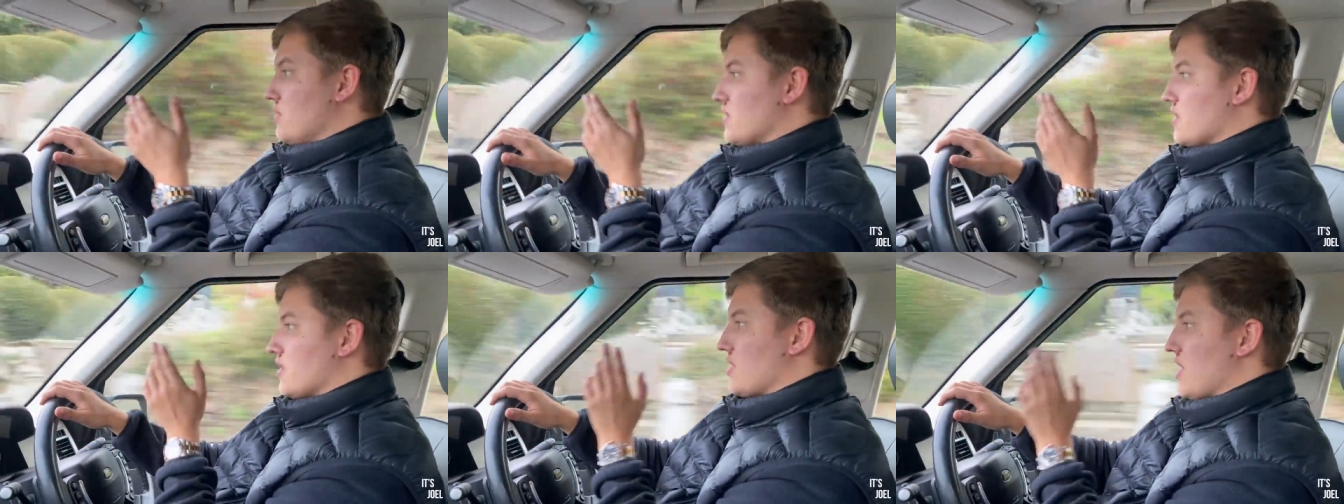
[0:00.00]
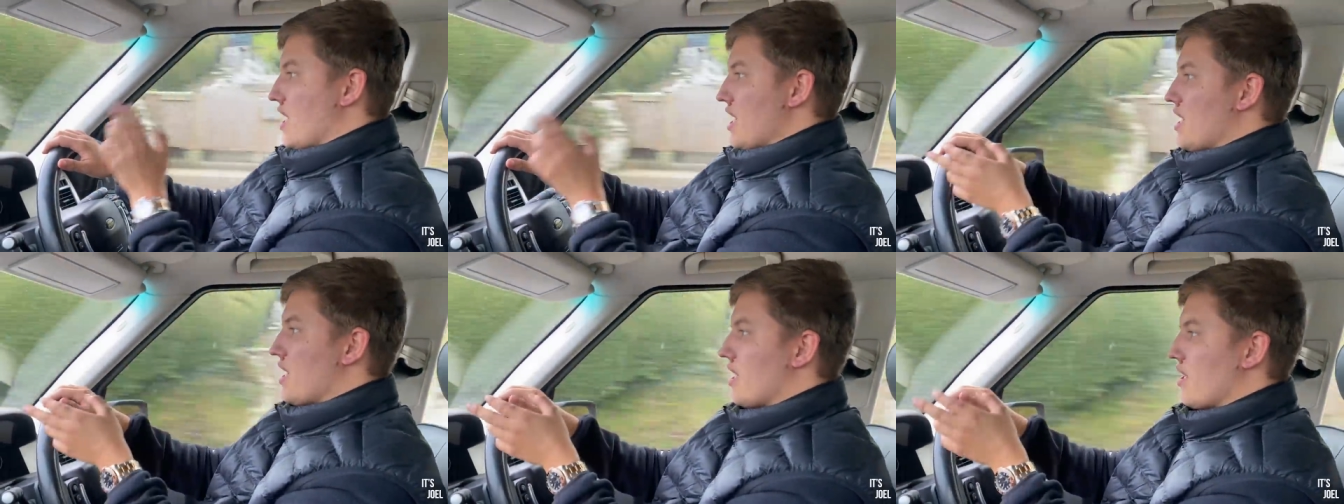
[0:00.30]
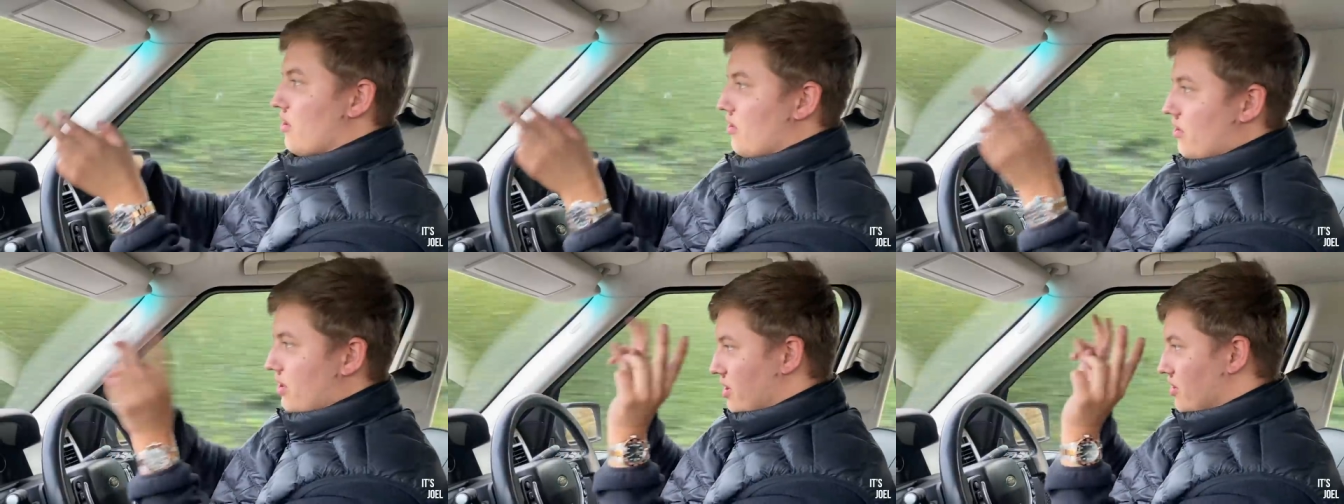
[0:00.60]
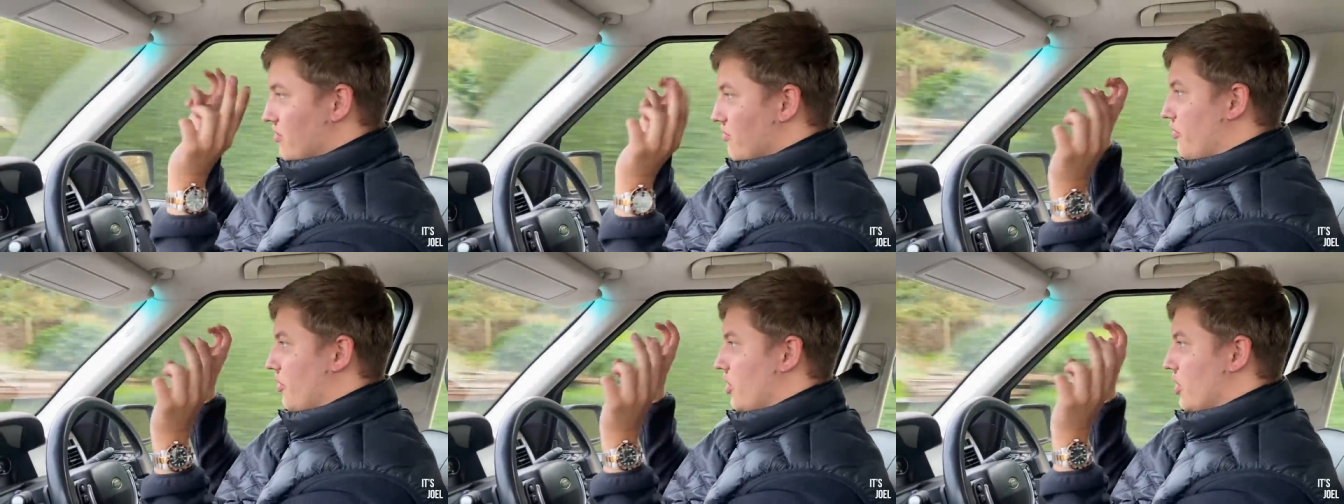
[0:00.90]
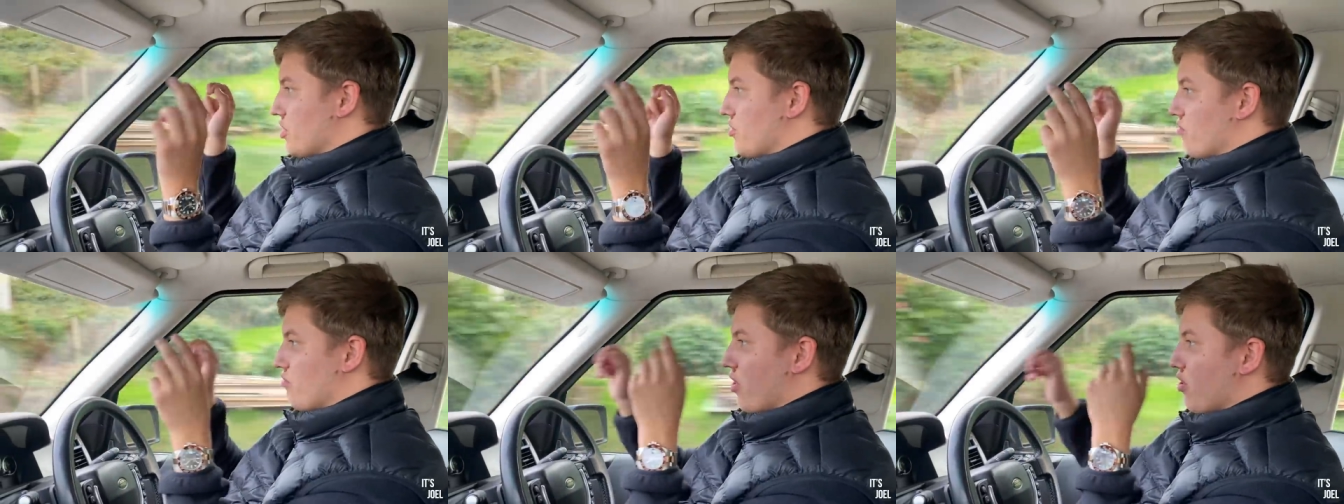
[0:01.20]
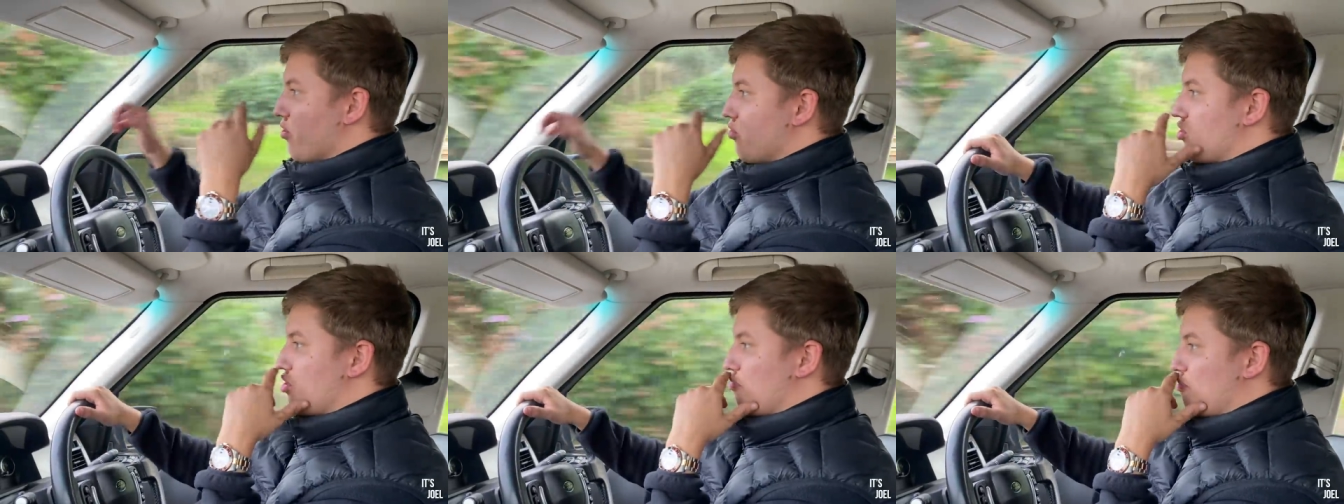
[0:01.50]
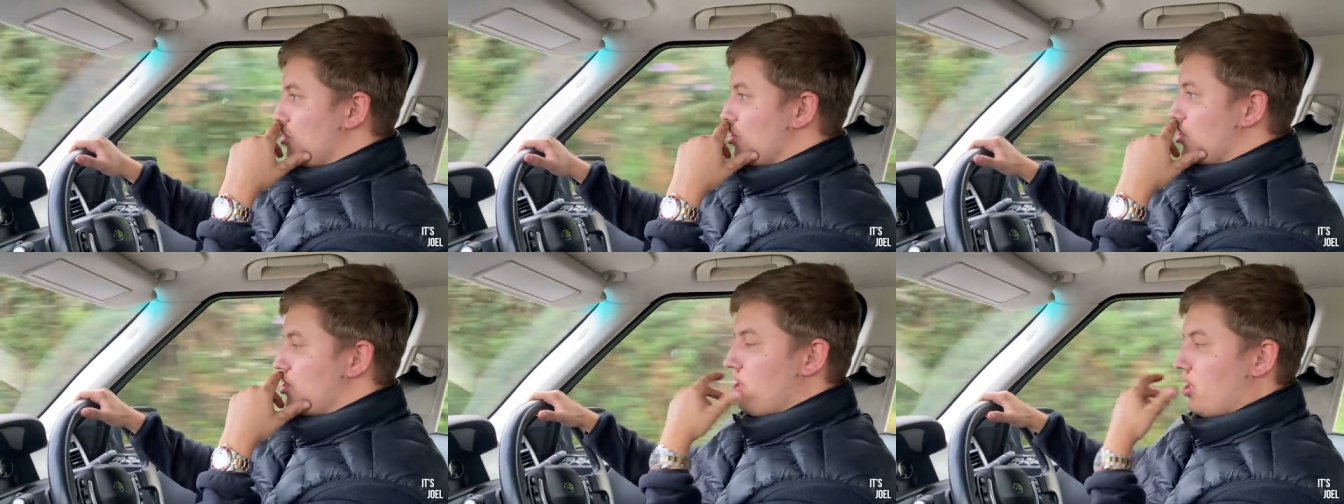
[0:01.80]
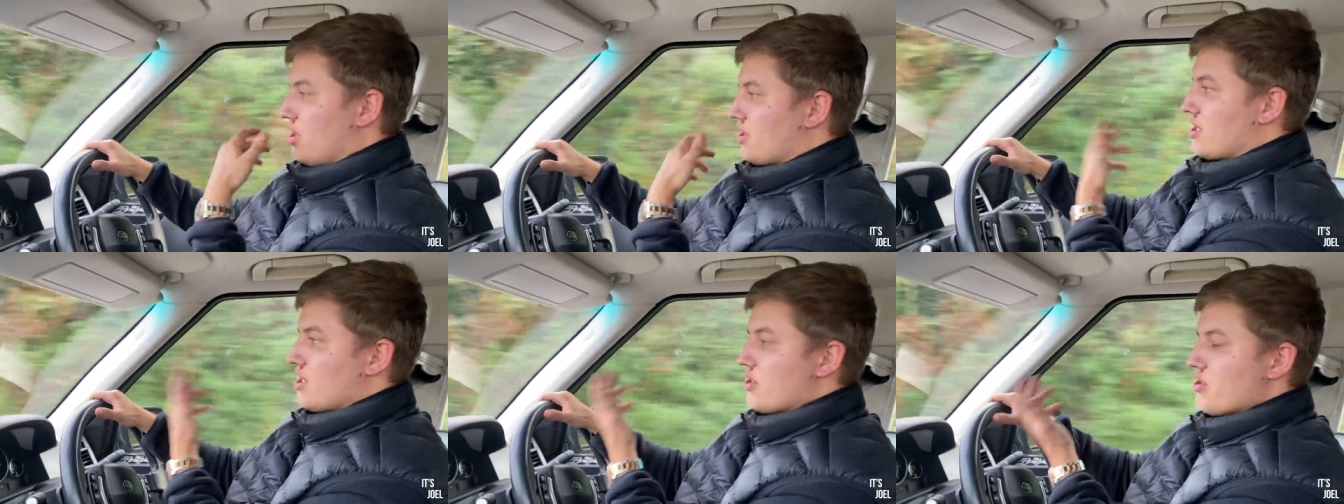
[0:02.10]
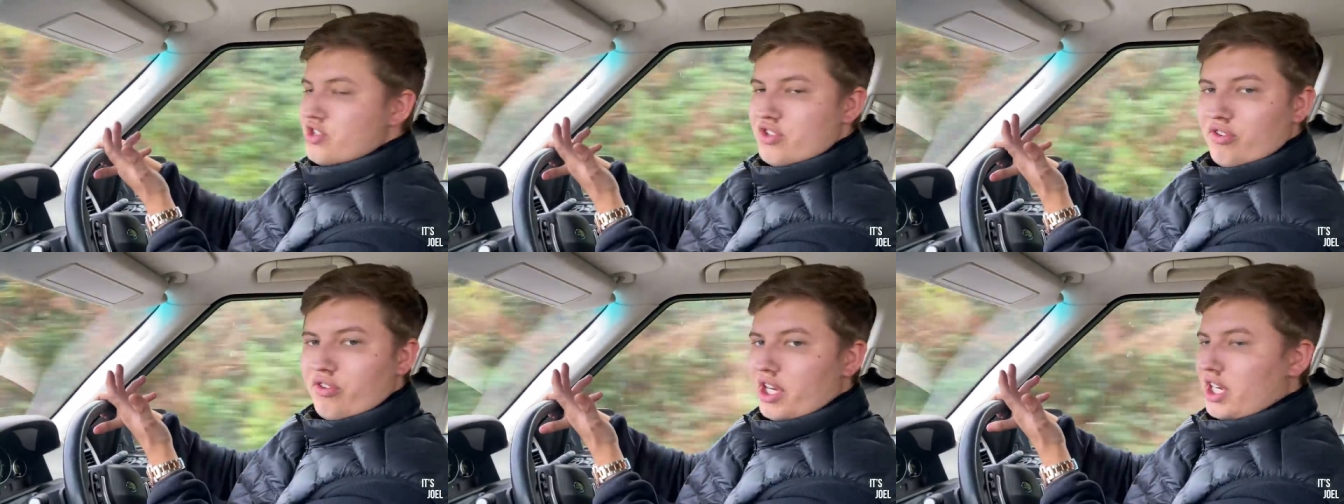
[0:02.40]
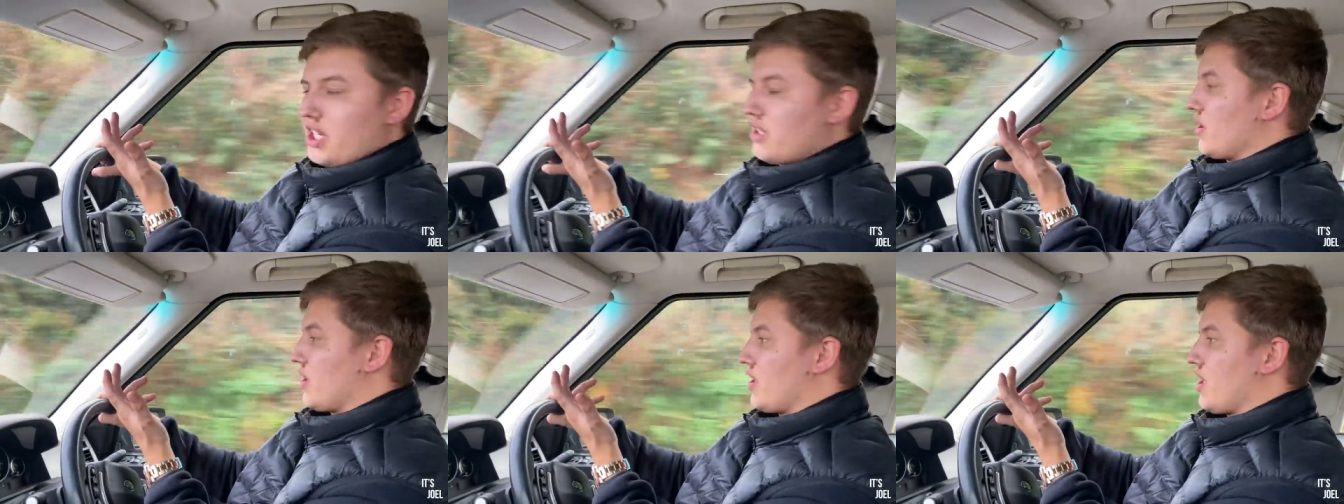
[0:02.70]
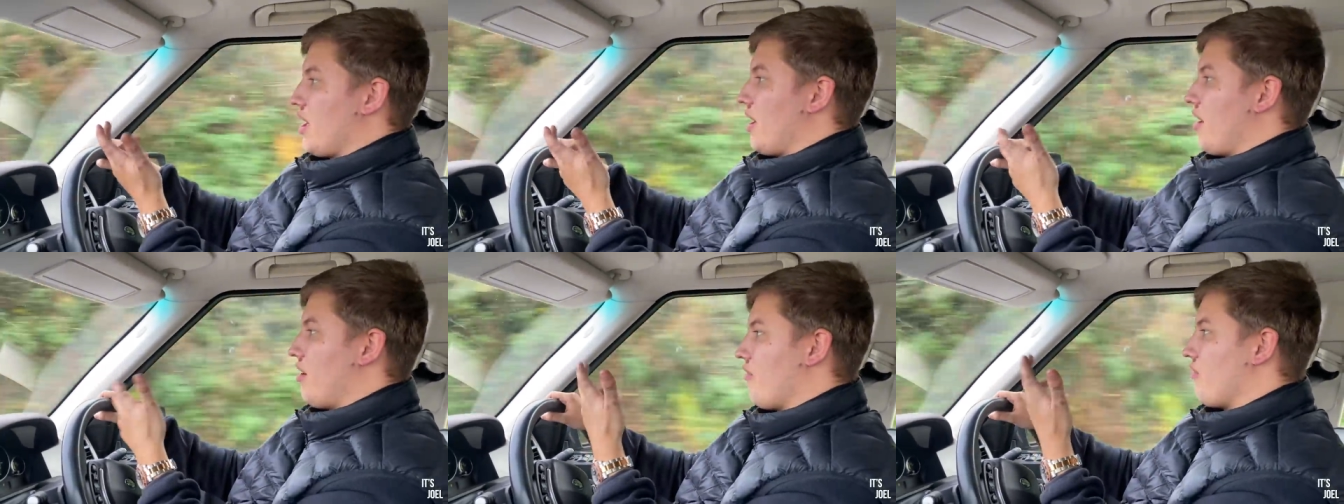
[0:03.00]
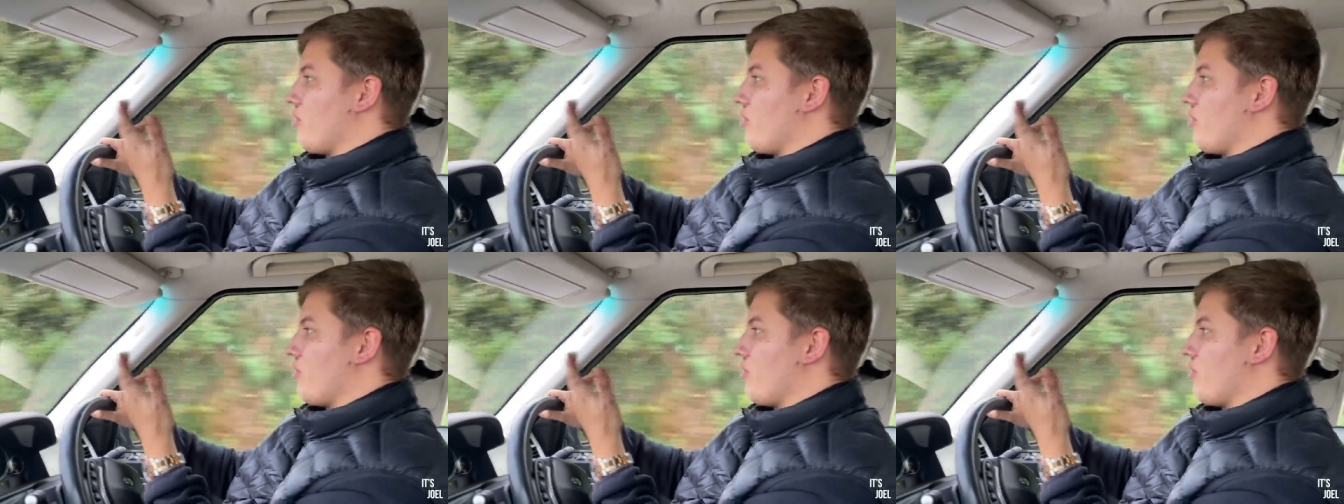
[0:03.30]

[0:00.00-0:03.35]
to taking it on its first road trip and just enjoying the car.